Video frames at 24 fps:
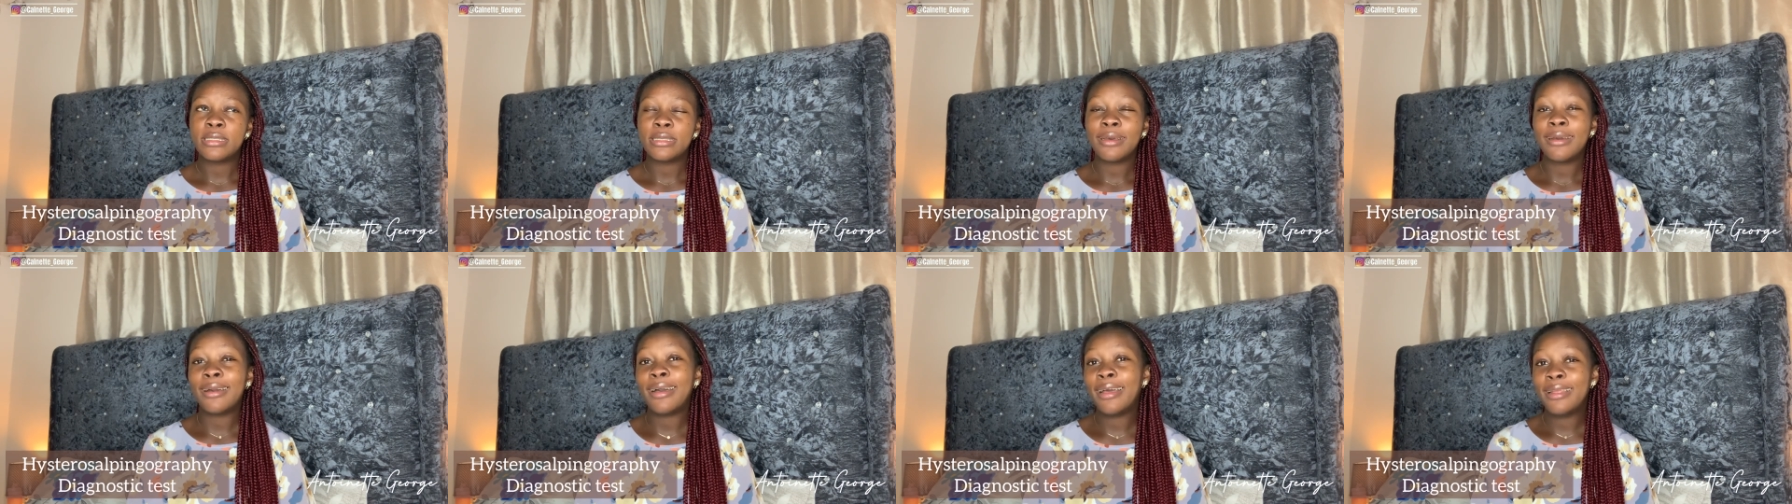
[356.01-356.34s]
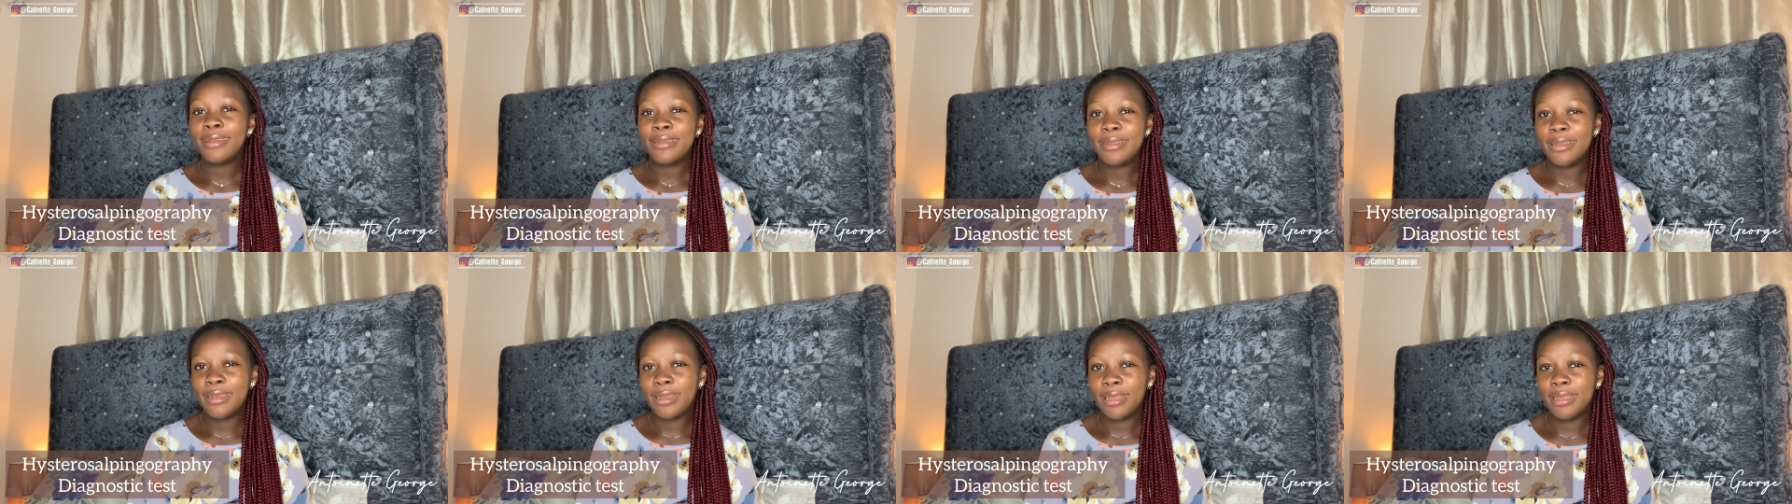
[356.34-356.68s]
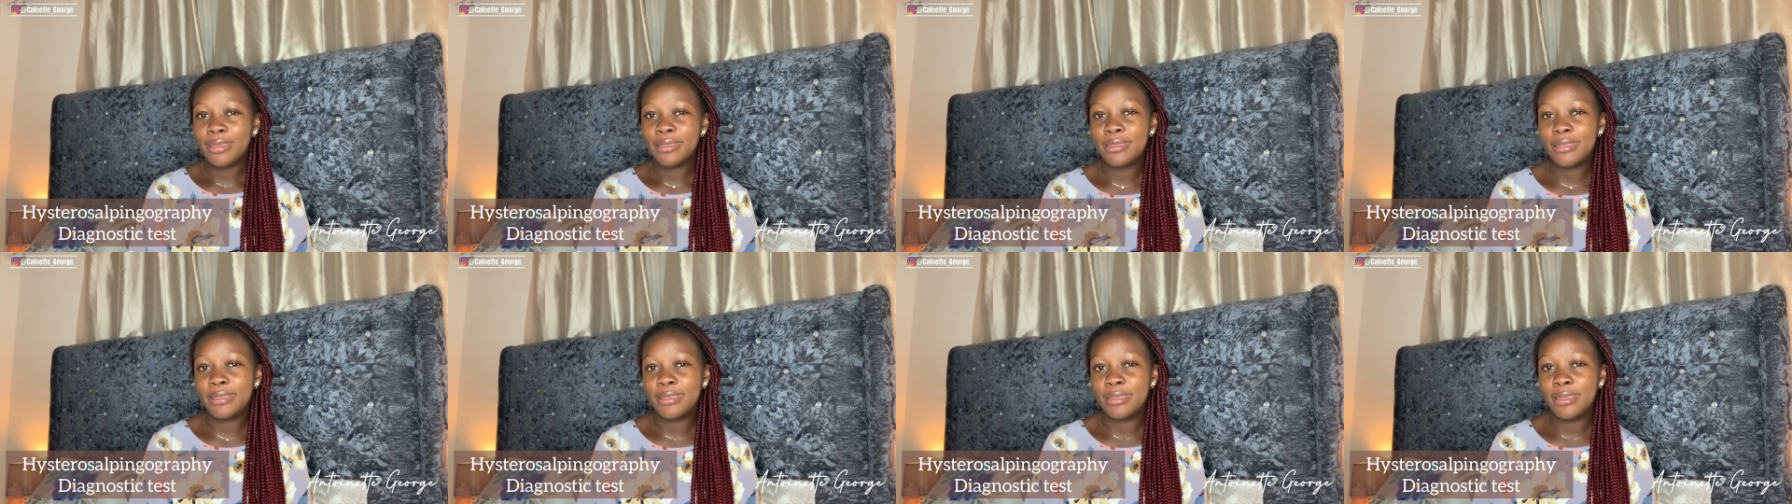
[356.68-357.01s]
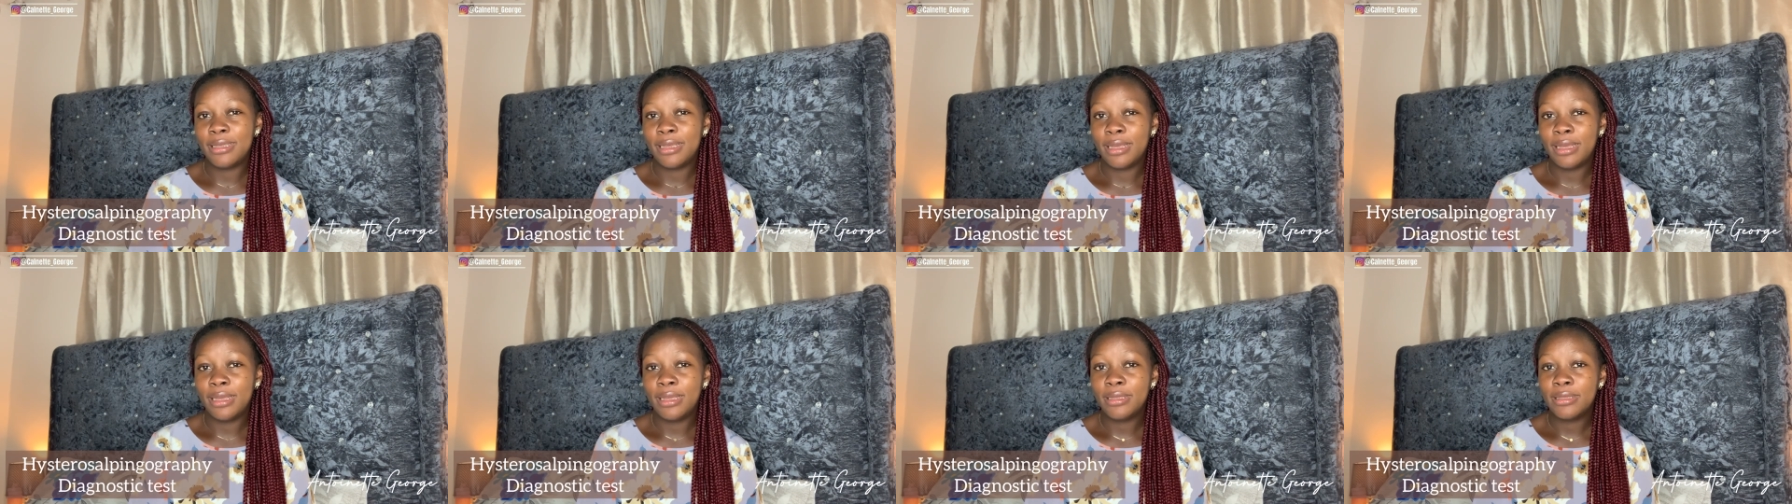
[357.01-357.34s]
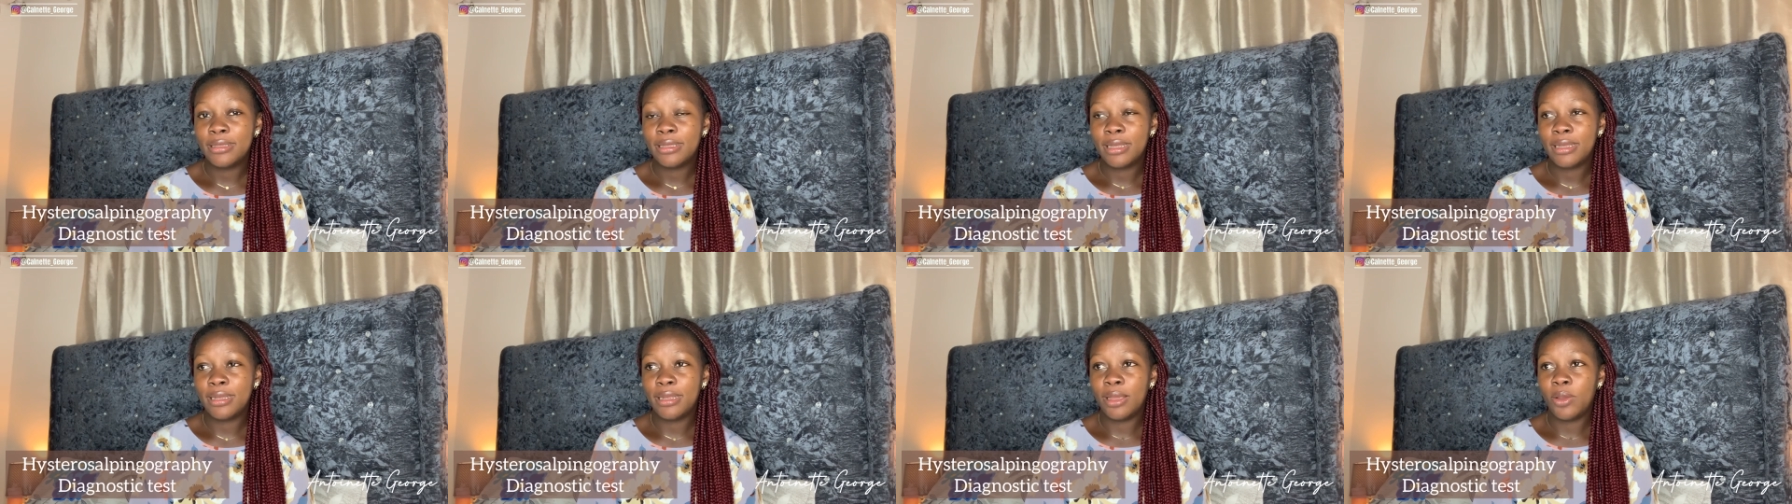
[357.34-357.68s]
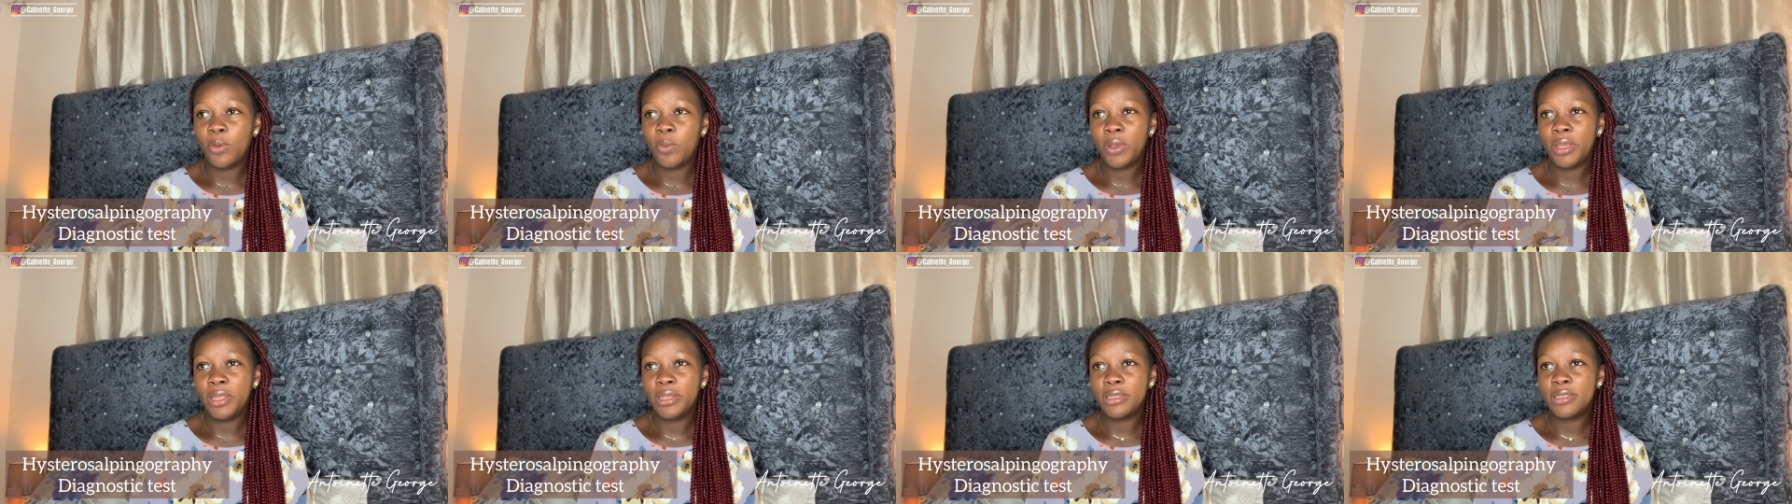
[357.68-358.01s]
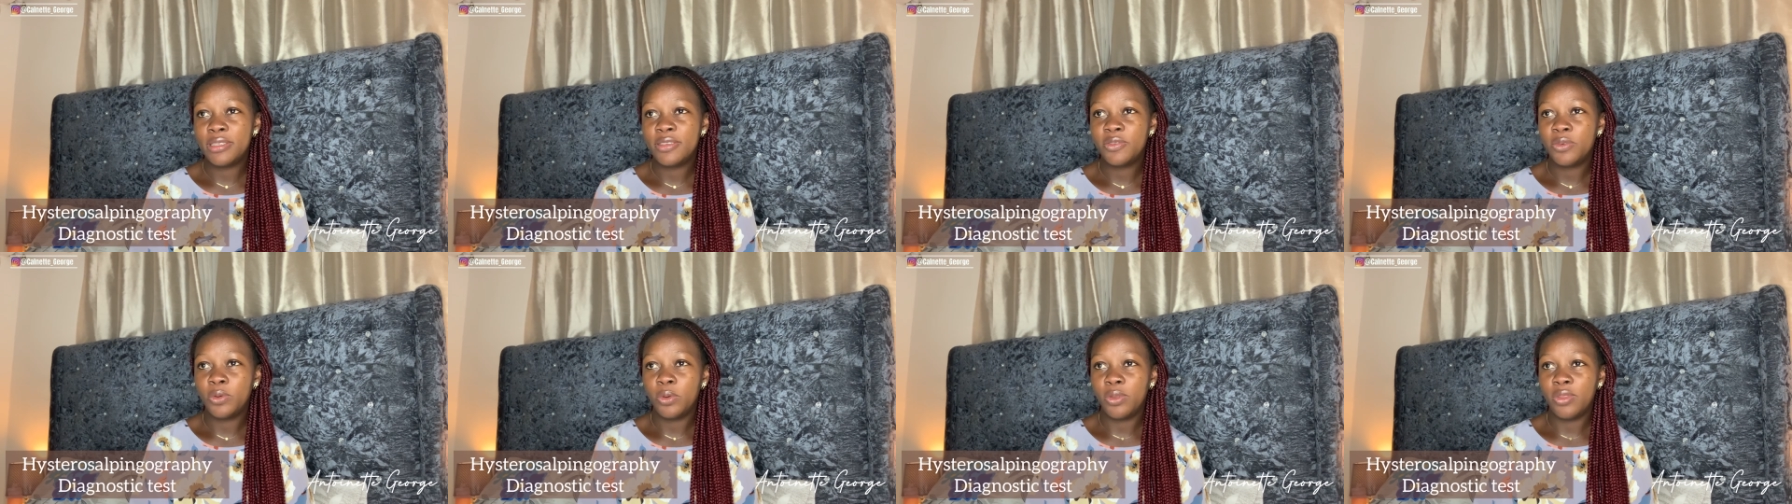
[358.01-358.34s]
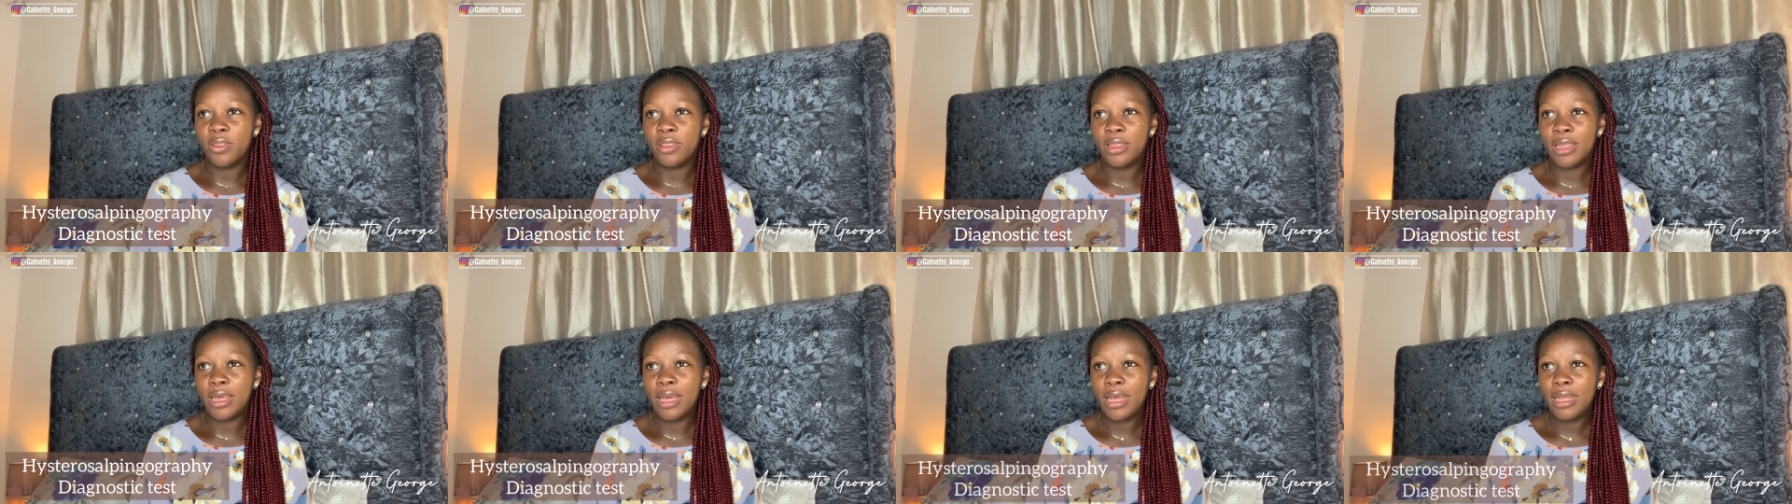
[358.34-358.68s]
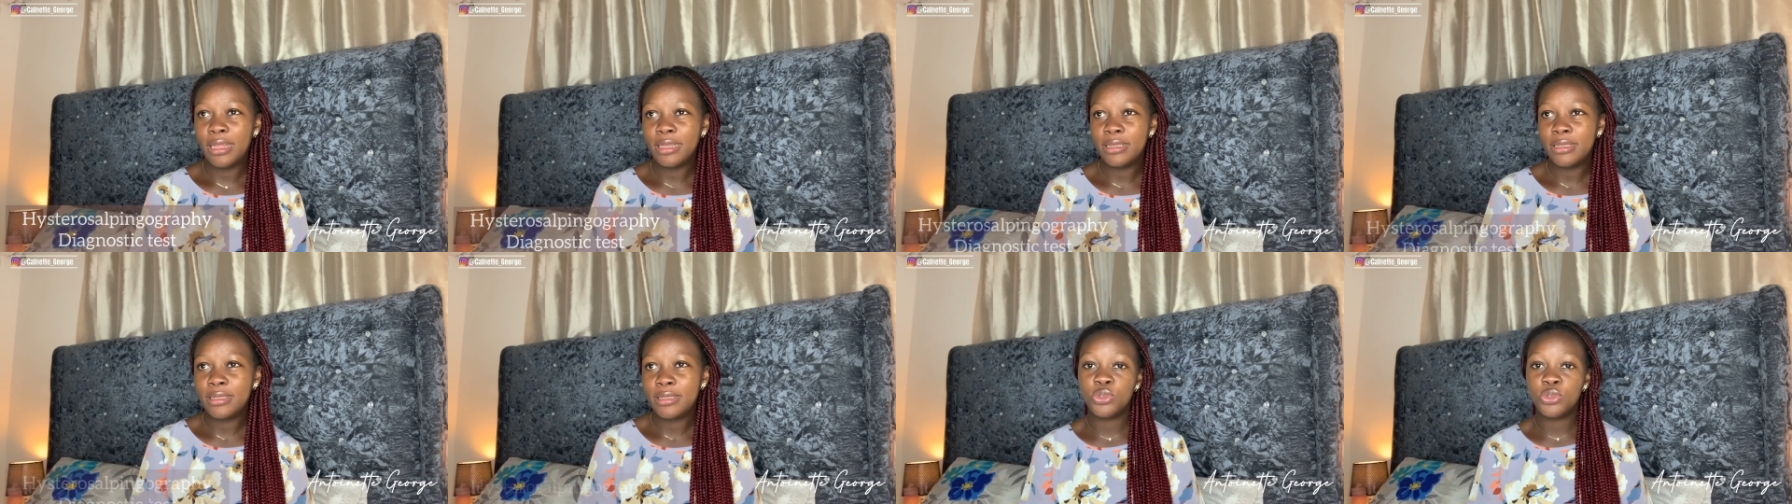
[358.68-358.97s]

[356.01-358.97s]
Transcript: early last year that I went for that.